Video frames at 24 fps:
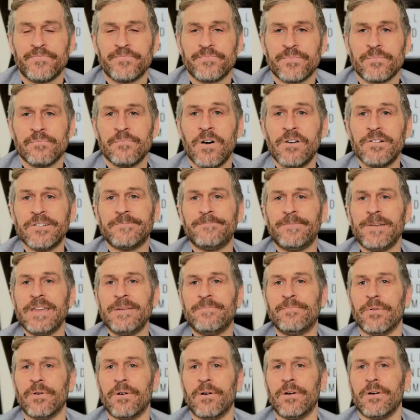most
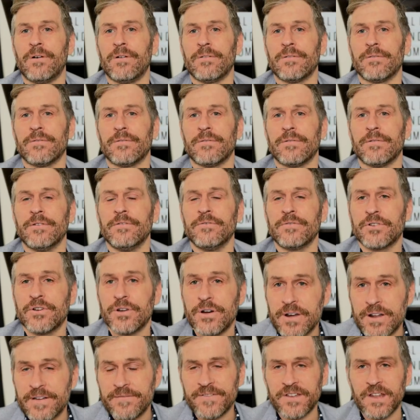people who
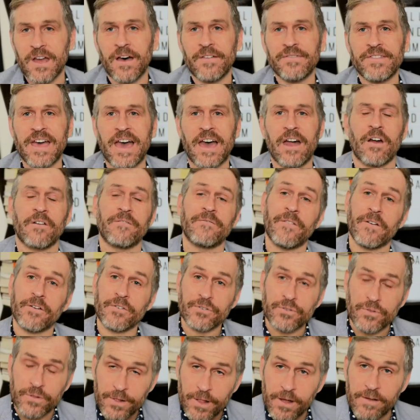could have done that are far
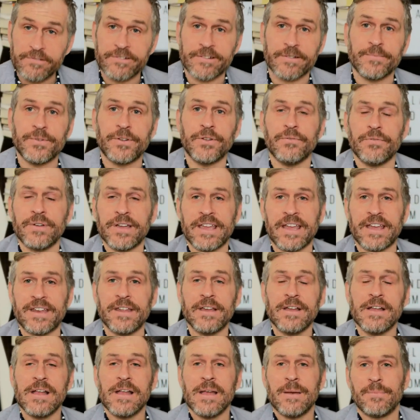close from doing it
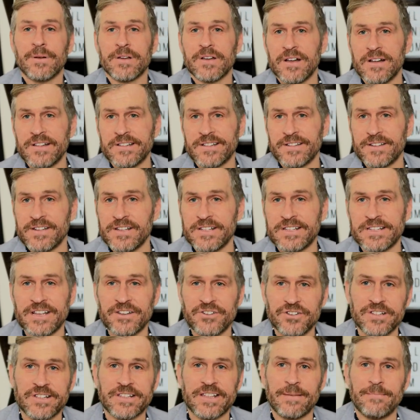because of the
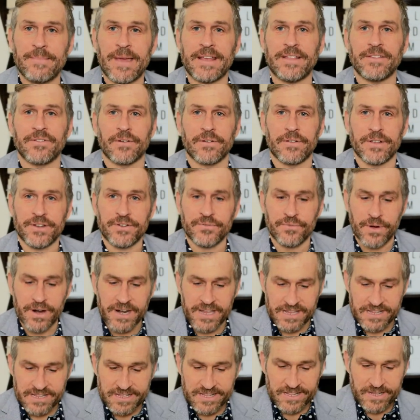decisions they made in their early
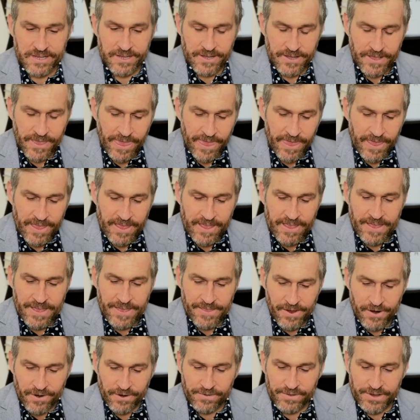20s.
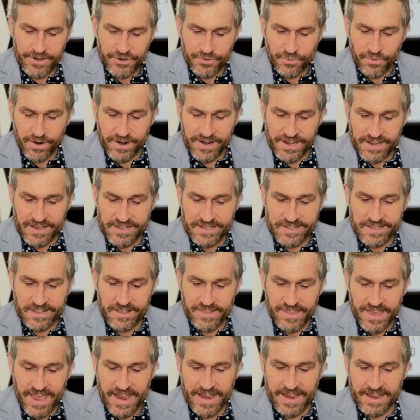In their early 20s,
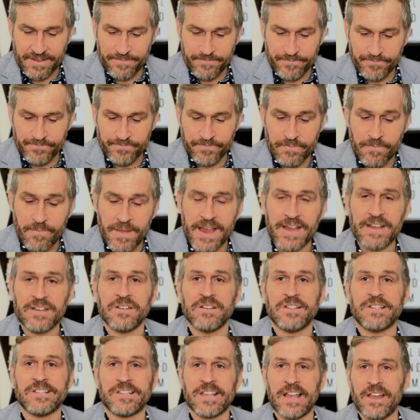they made
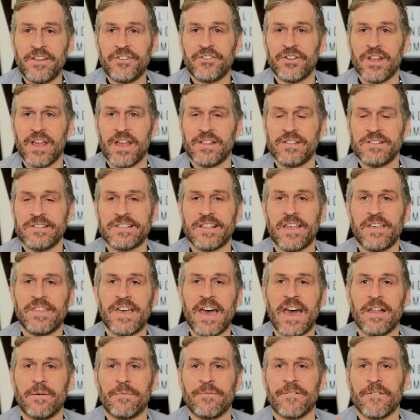decisions
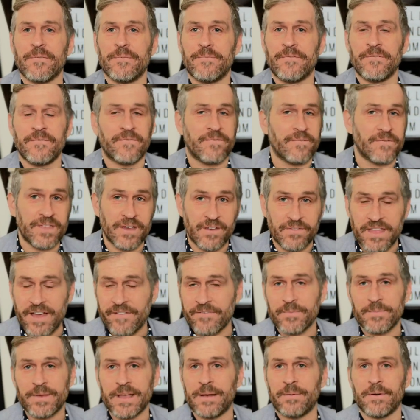they'll
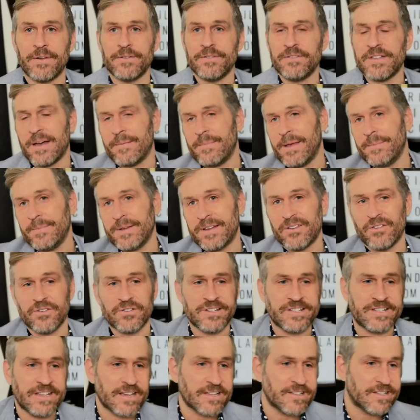never be able to do that maybe until they're
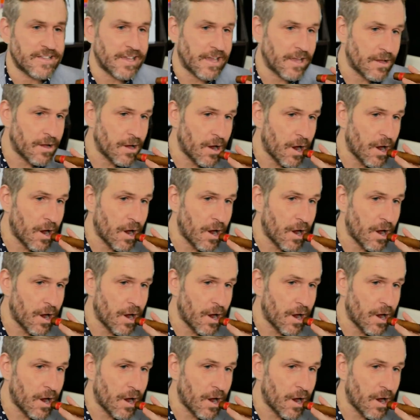60.